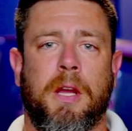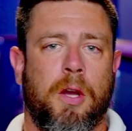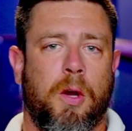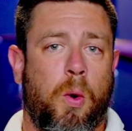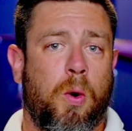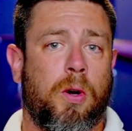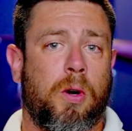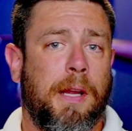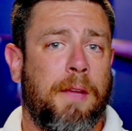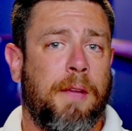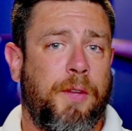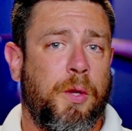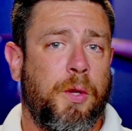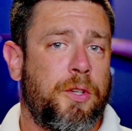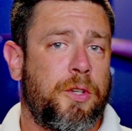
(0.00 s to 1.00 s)
Or if
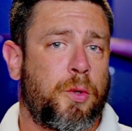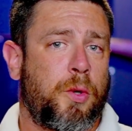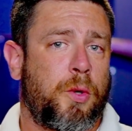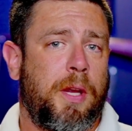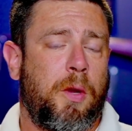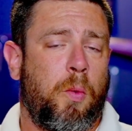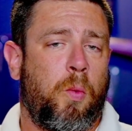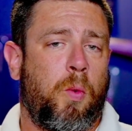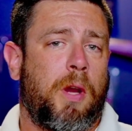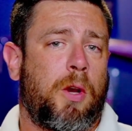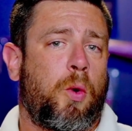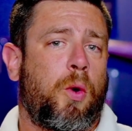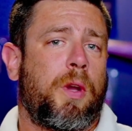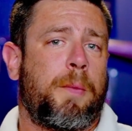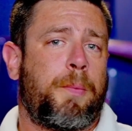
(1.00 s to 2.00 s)
you enjoy what
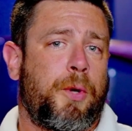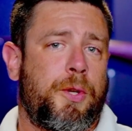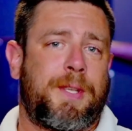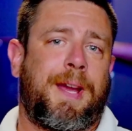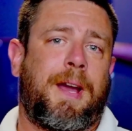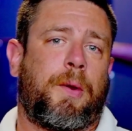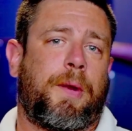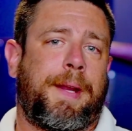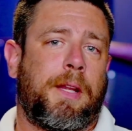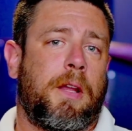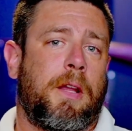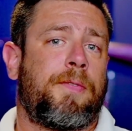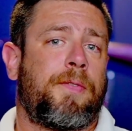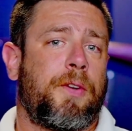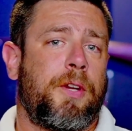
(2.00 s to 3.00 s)
Joya puts out, I'd
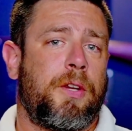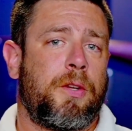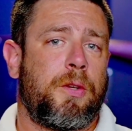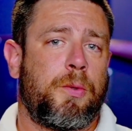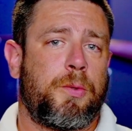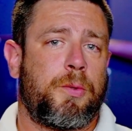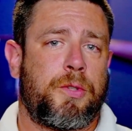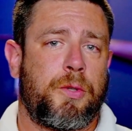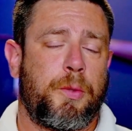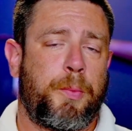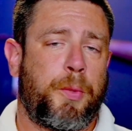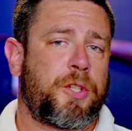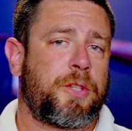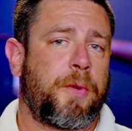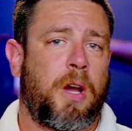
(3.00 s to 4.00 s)
love for you to
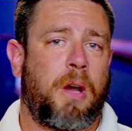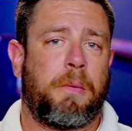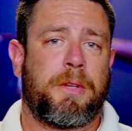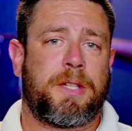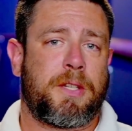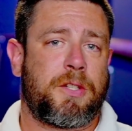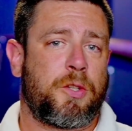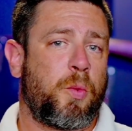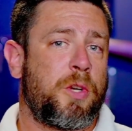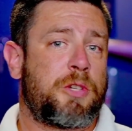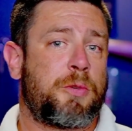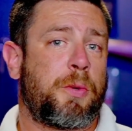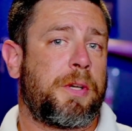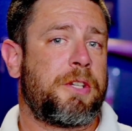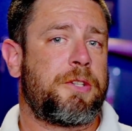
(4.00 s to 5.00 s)
put some comments as to
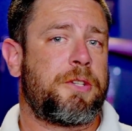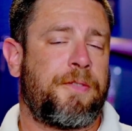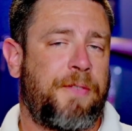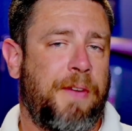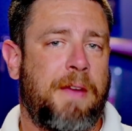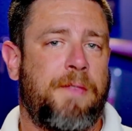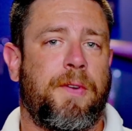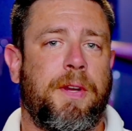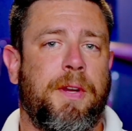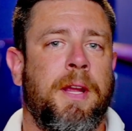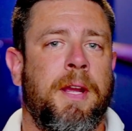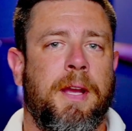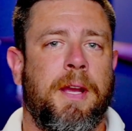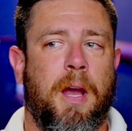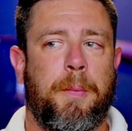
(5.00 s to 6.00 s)
which one is your favorite,
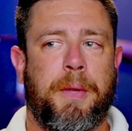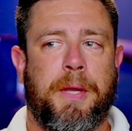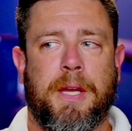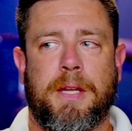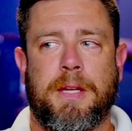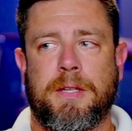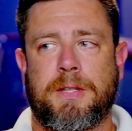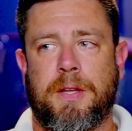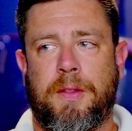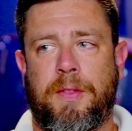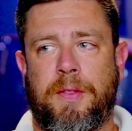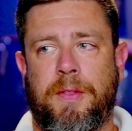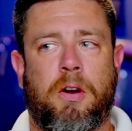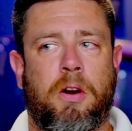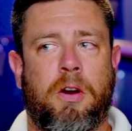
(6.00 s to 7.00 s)
uh, because
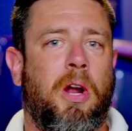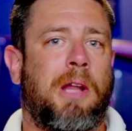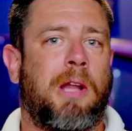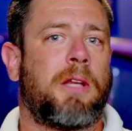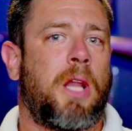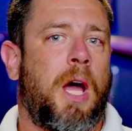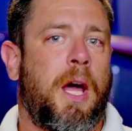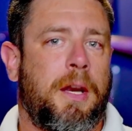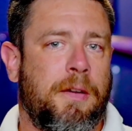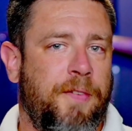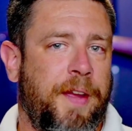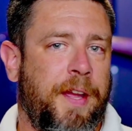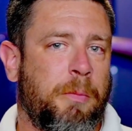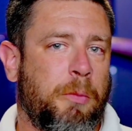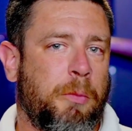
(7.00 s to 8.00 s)
there are a lot
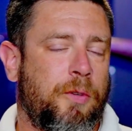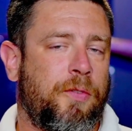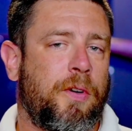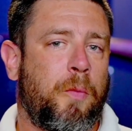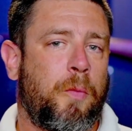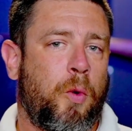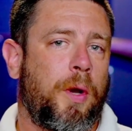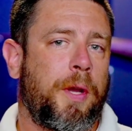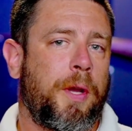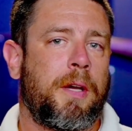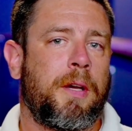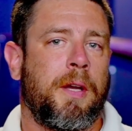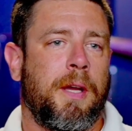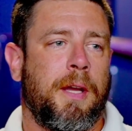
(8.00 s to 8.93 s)
available from Joya,